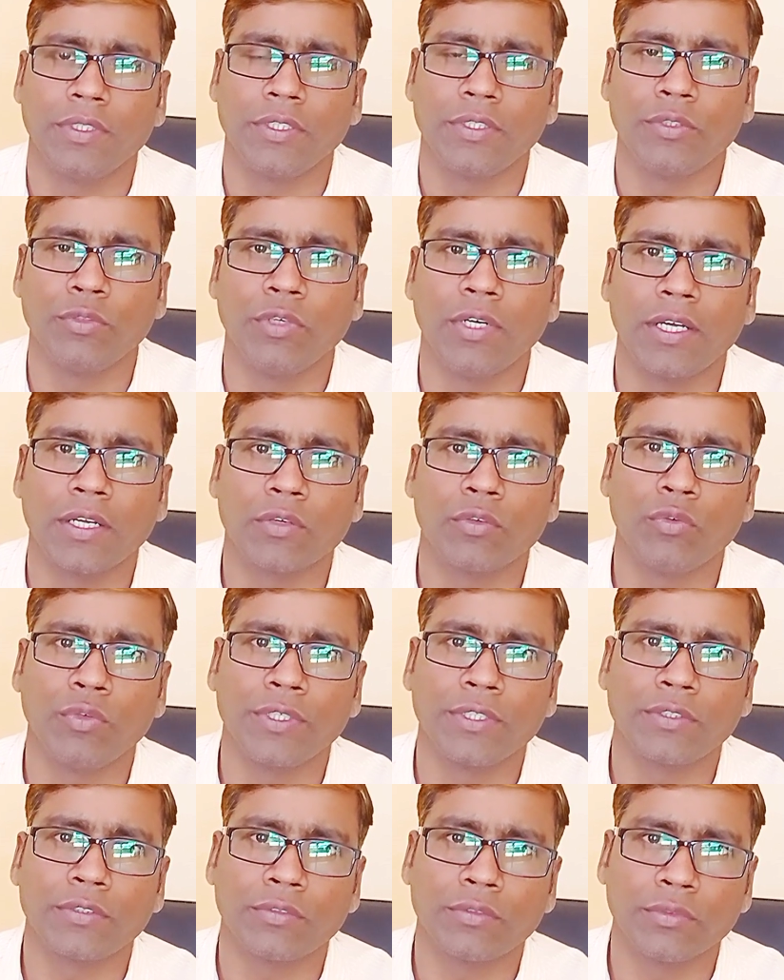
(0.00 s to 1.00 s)
you are
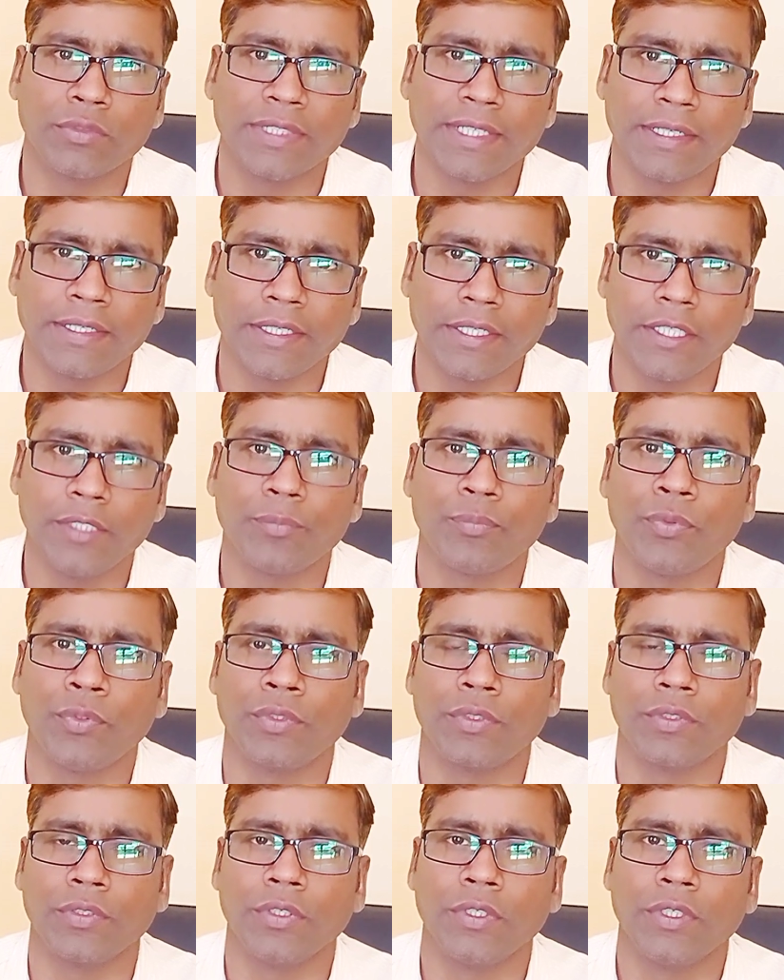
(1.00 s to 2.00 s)
going to get
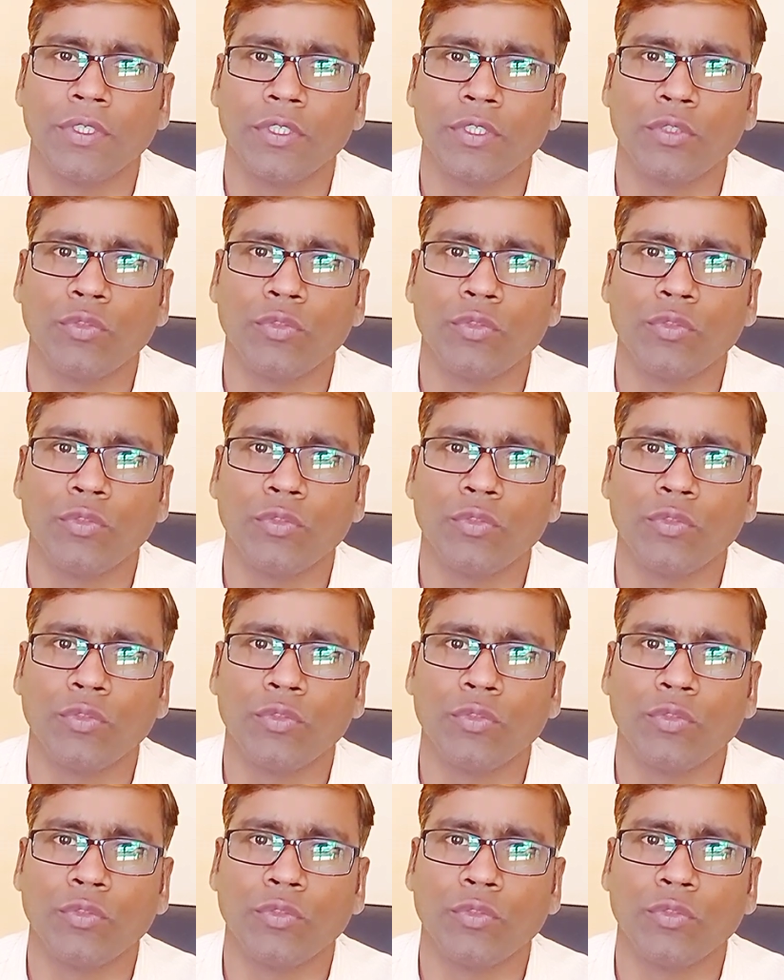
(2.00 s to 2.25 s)
input,